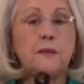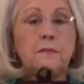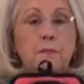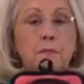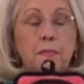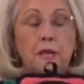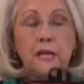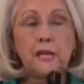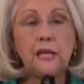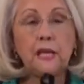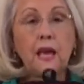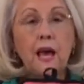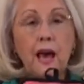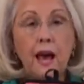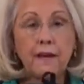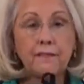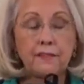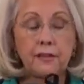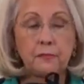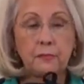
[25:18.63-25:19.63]
mini
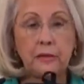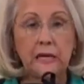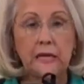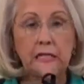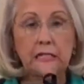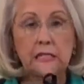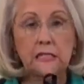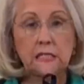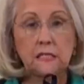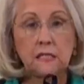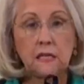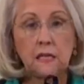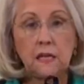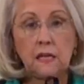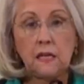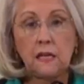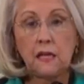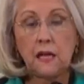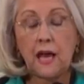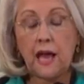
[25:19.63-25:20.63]
oven mitts.
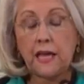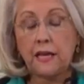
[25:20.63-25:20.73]
I